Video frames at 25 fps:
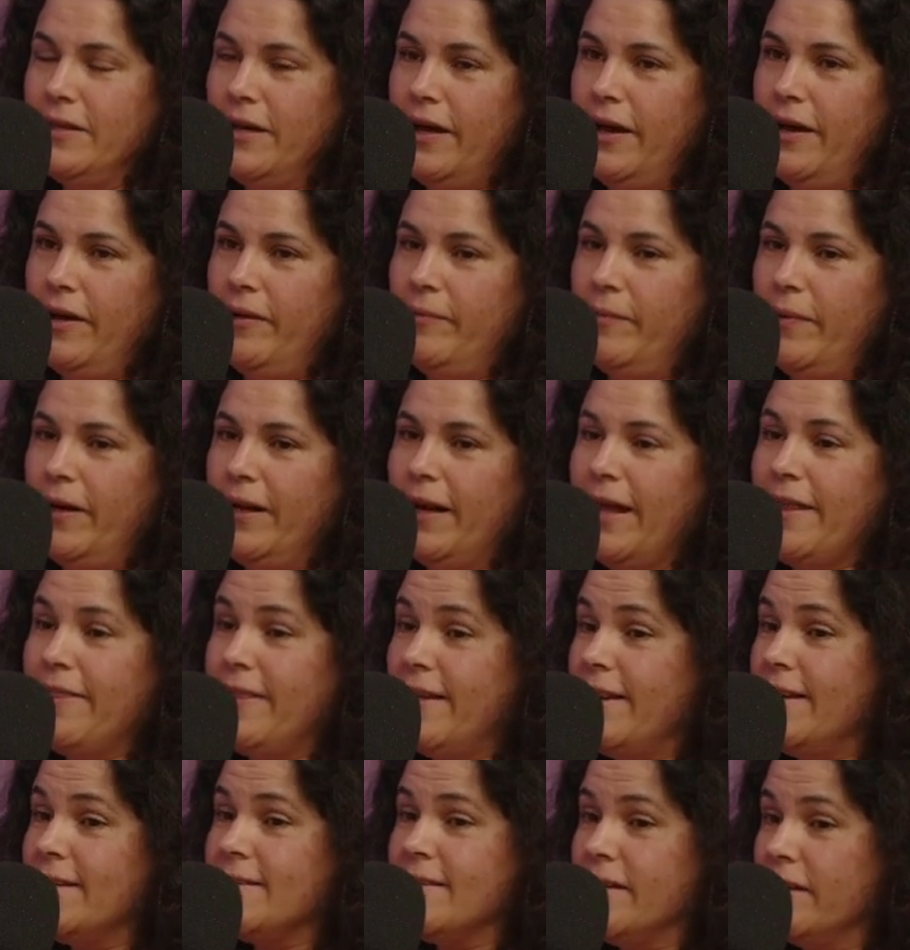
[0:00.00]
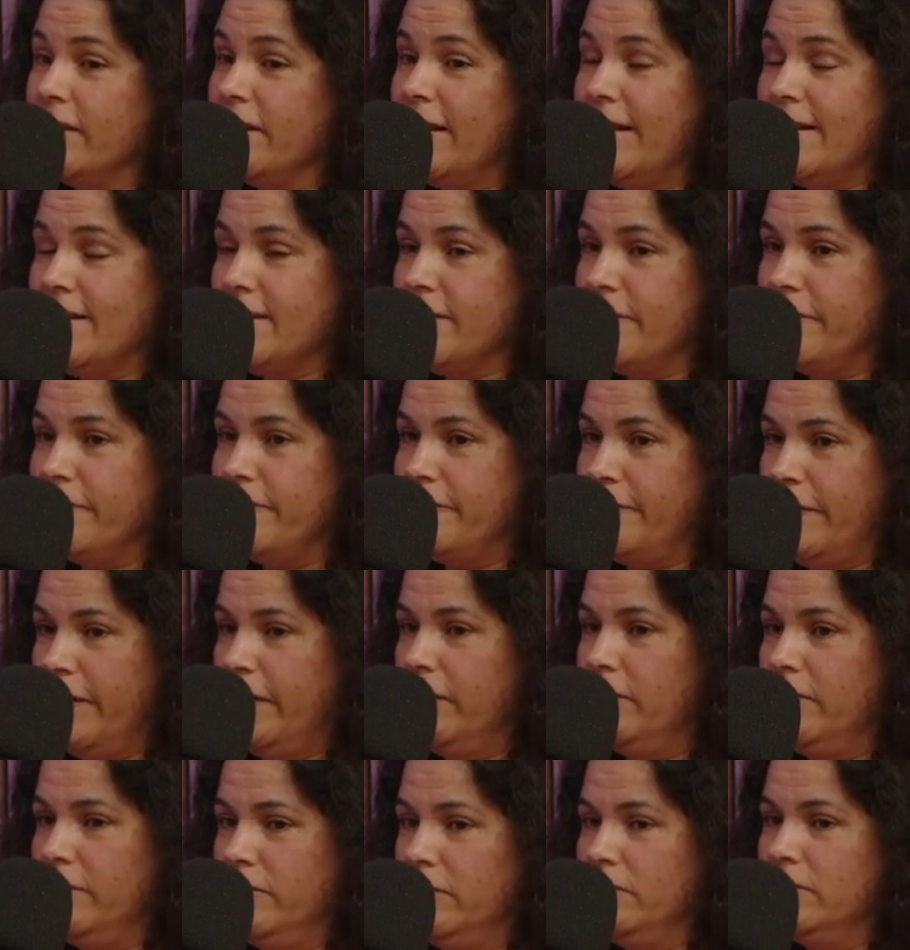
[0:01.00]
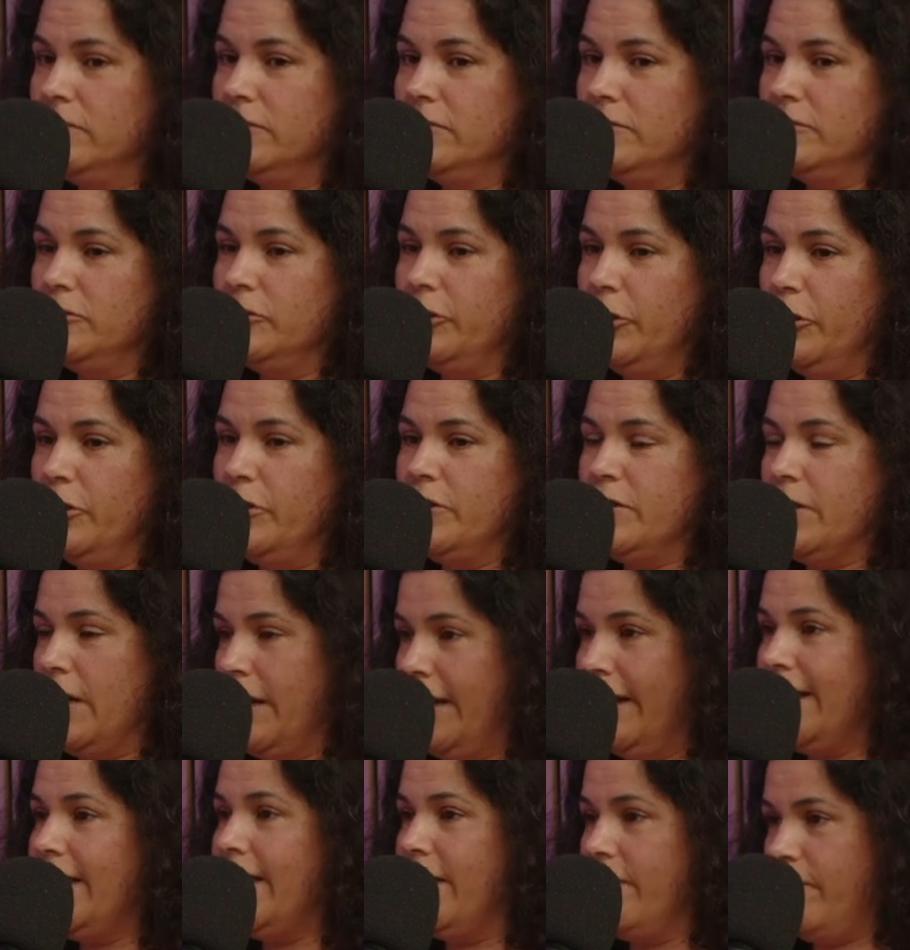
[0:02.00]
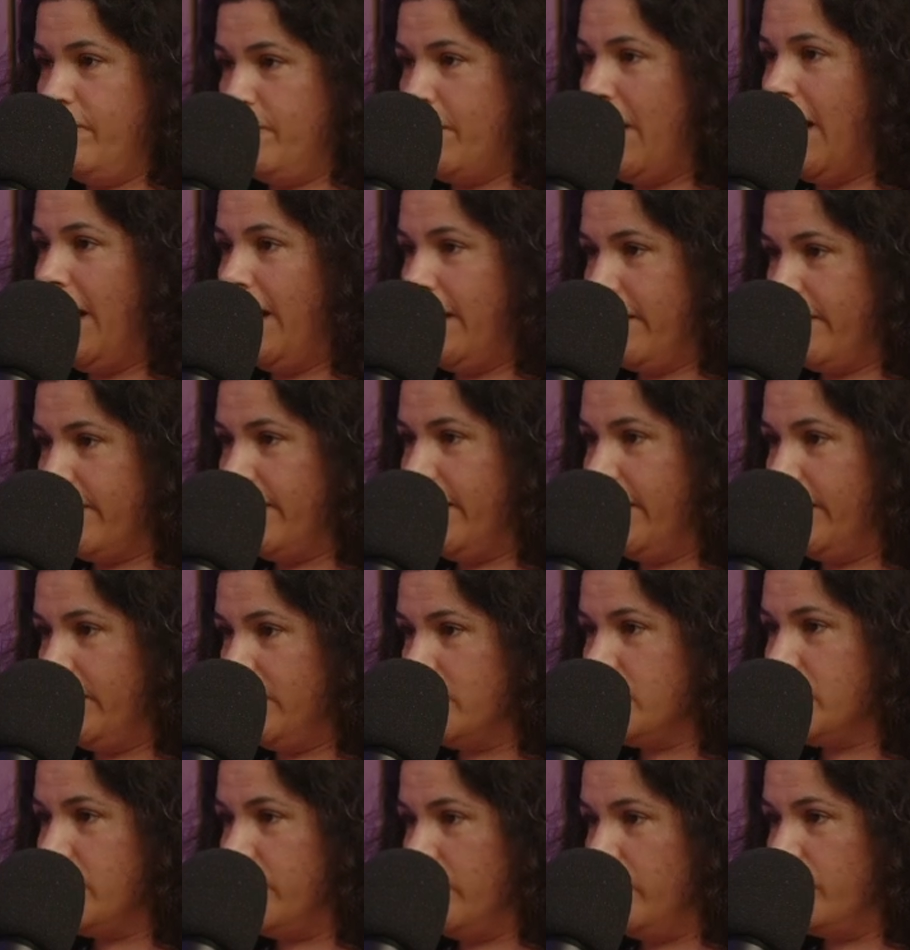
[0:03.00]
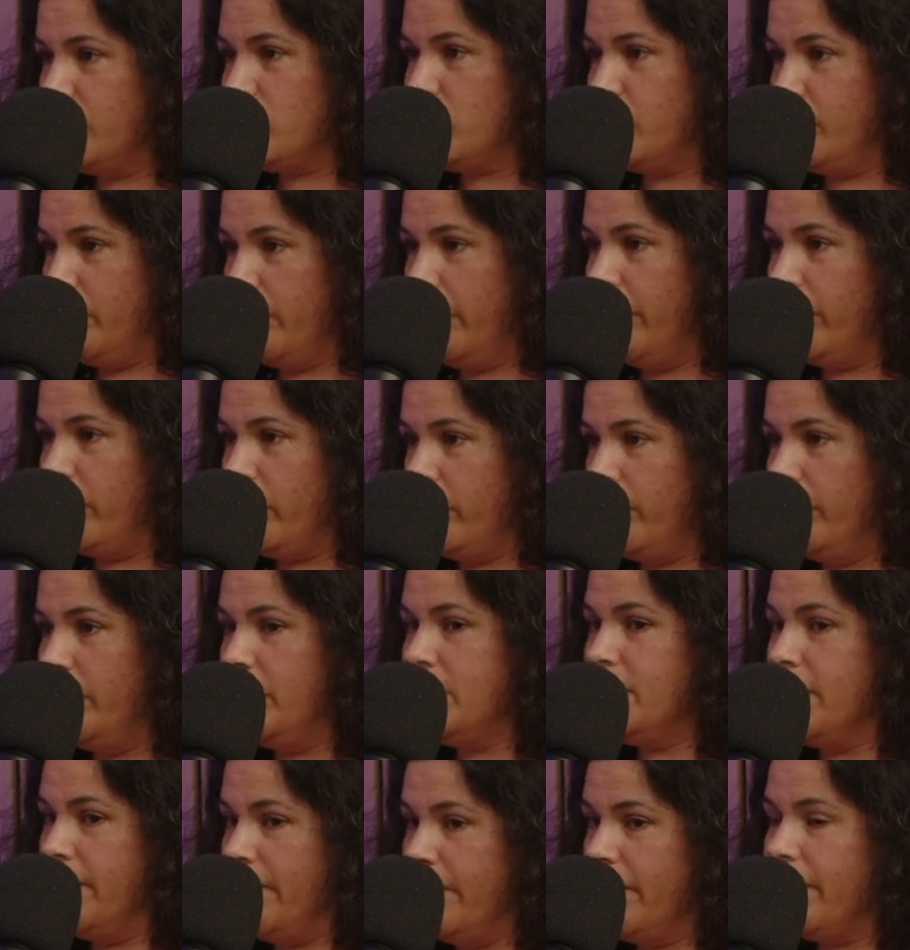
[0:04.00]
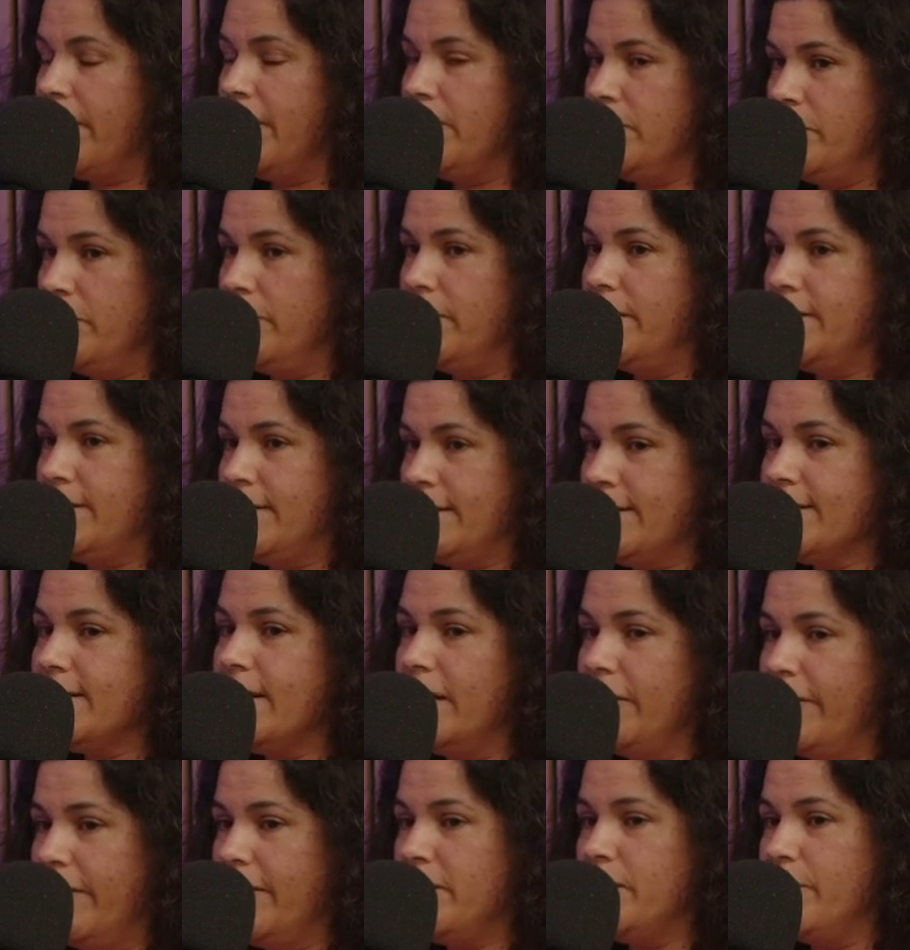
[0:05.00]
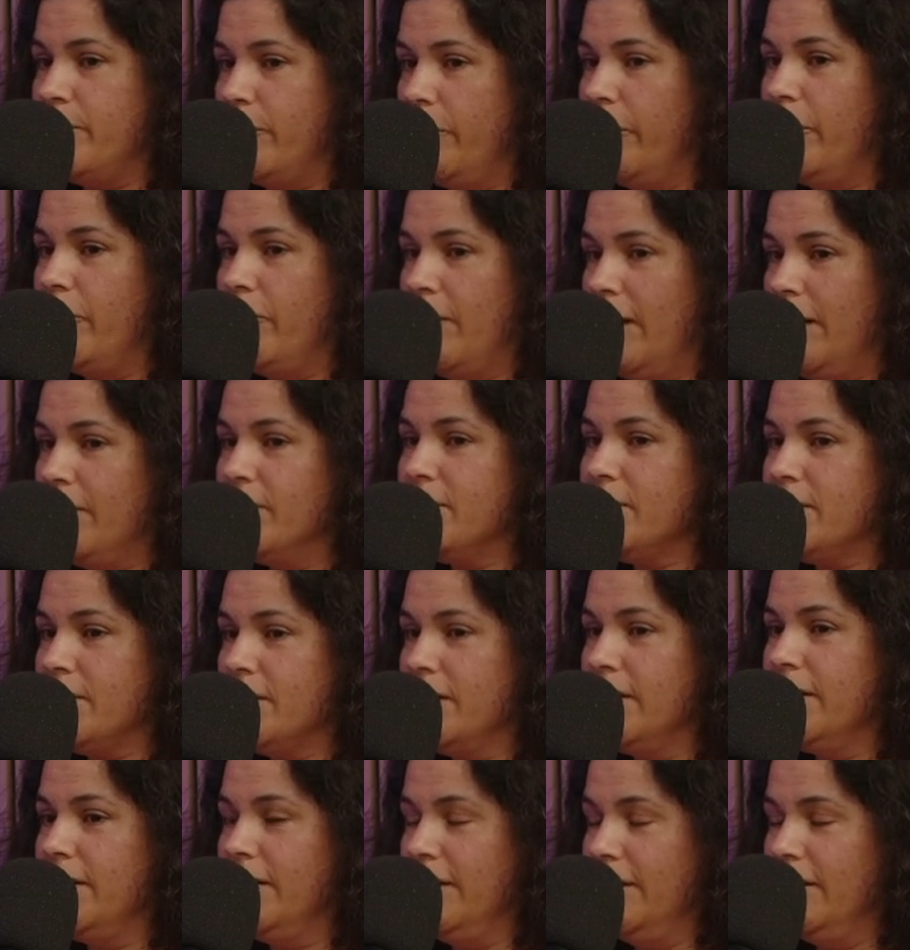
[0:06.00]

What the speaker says: And I think it's a feel good kind of give back thing to the entrepreneurial community that they do these accelerator programs.